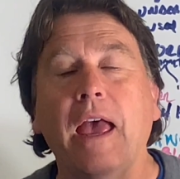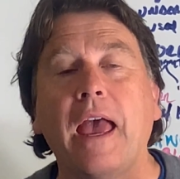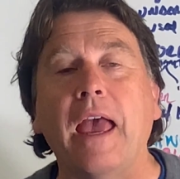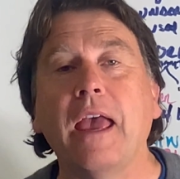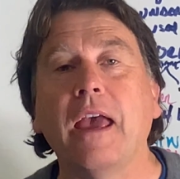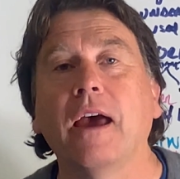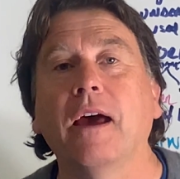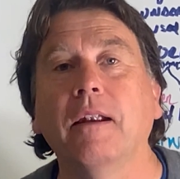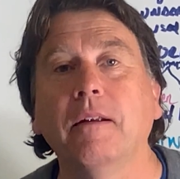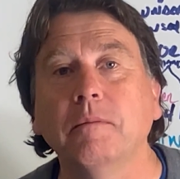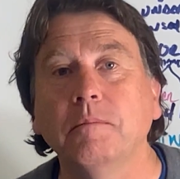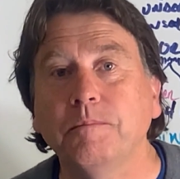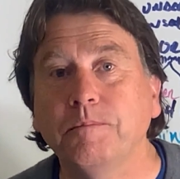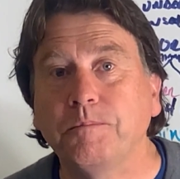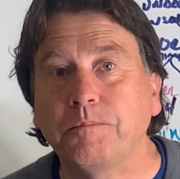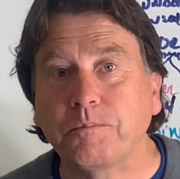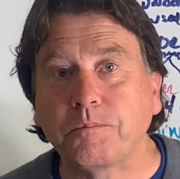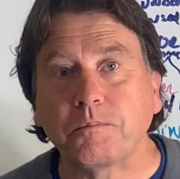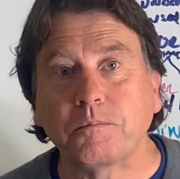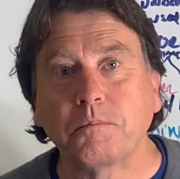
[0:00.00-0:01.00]
And
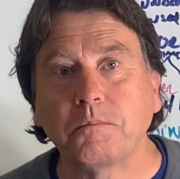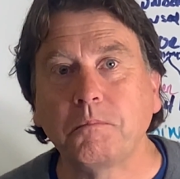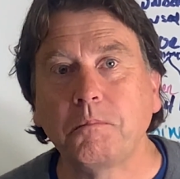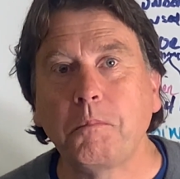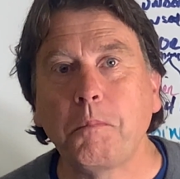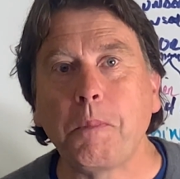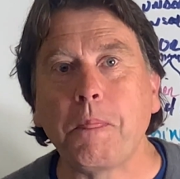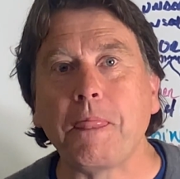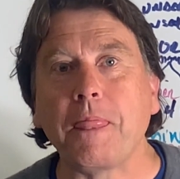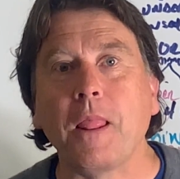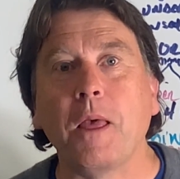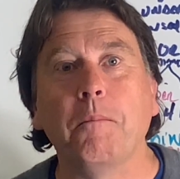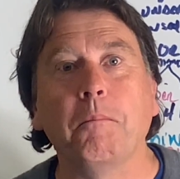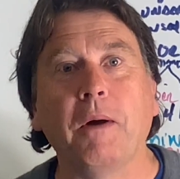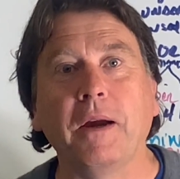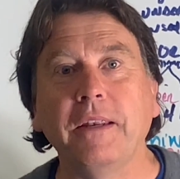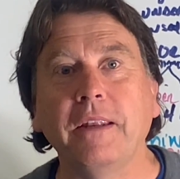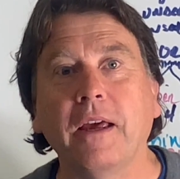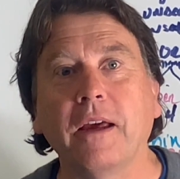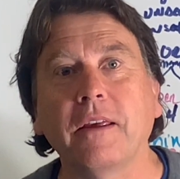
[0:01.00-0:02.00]

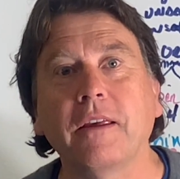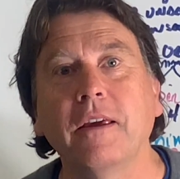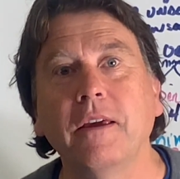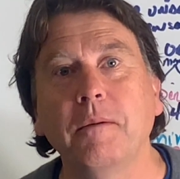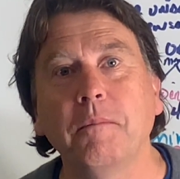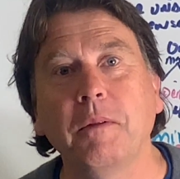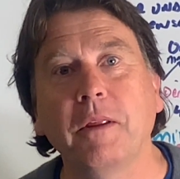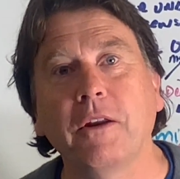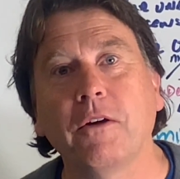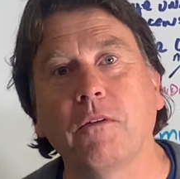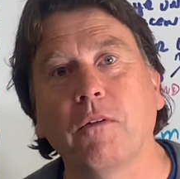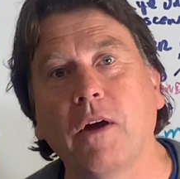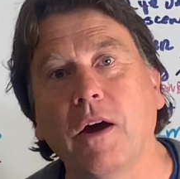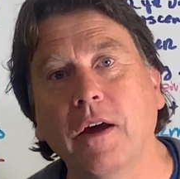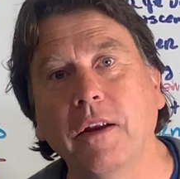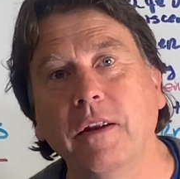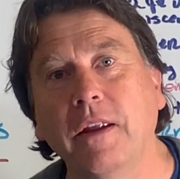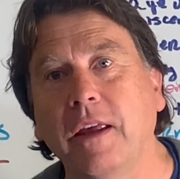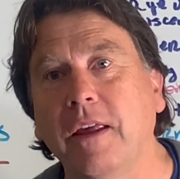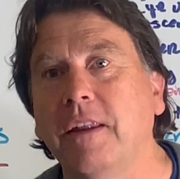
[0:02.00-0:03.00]
my dad came later
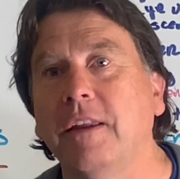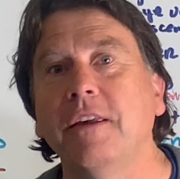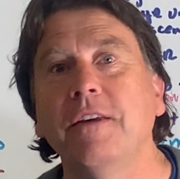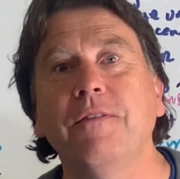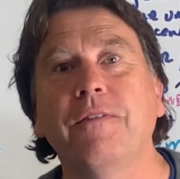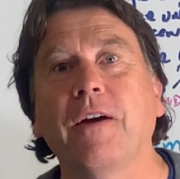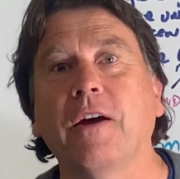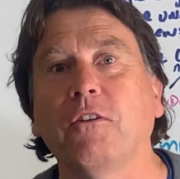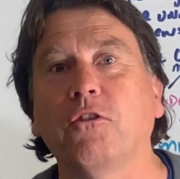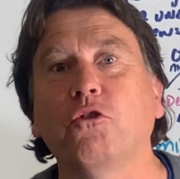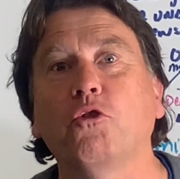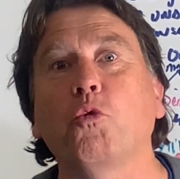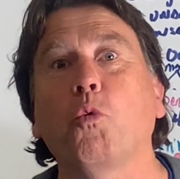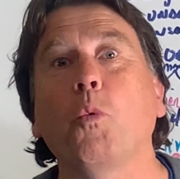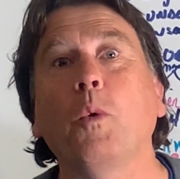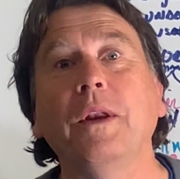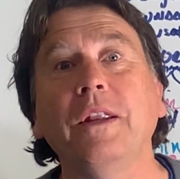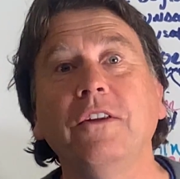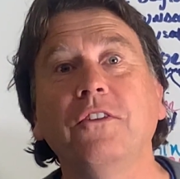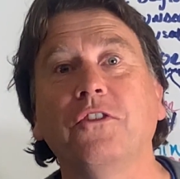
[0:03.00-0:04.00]
on and he found
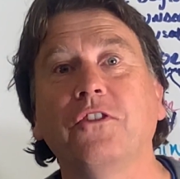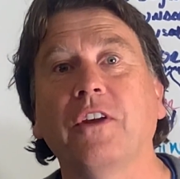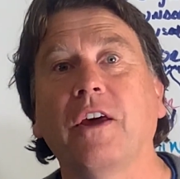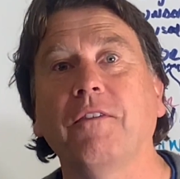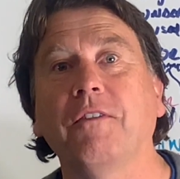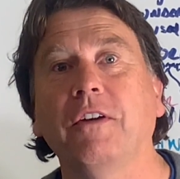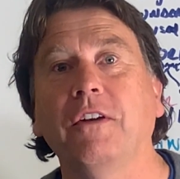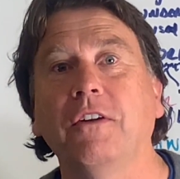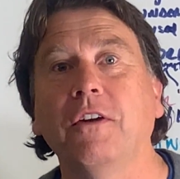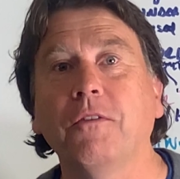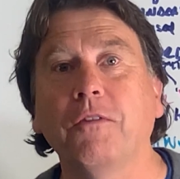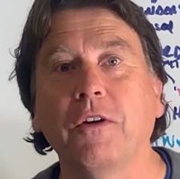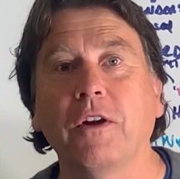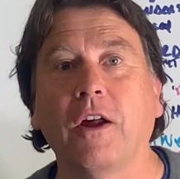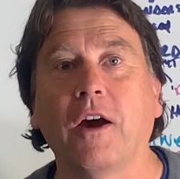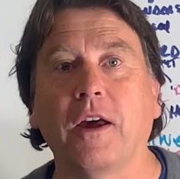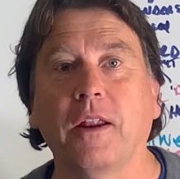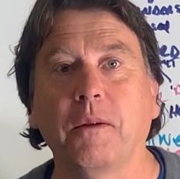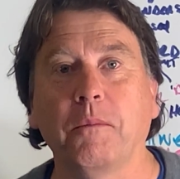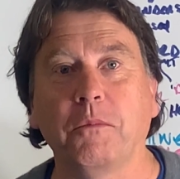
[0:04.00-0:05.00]
27 different
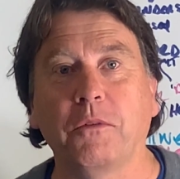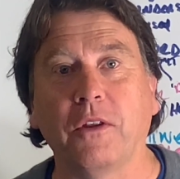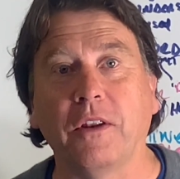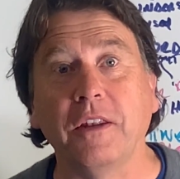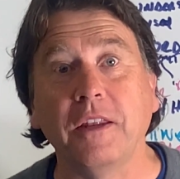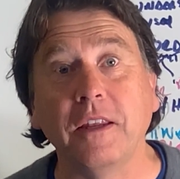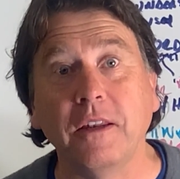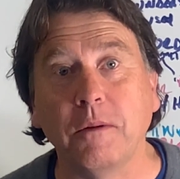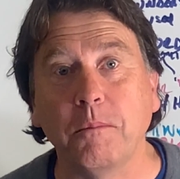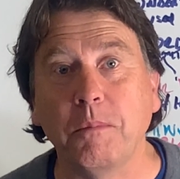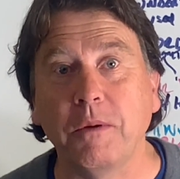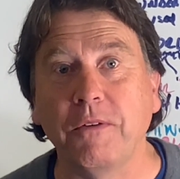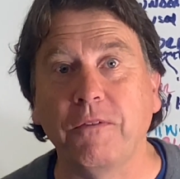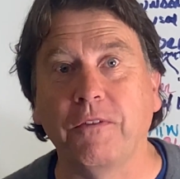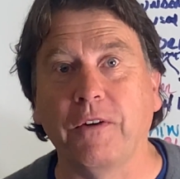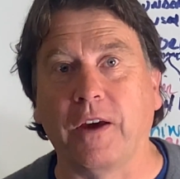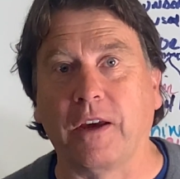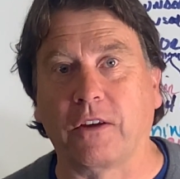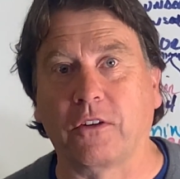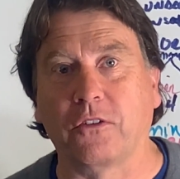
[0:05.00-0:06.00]
items that need to be
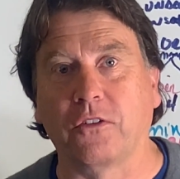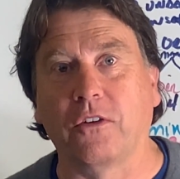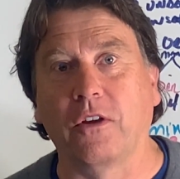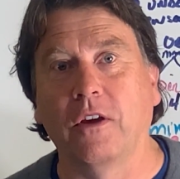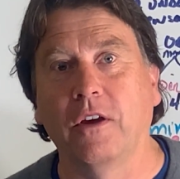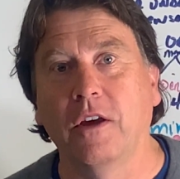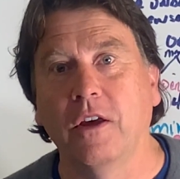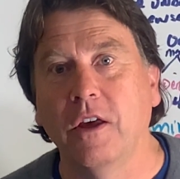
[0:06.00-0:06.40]
fixed.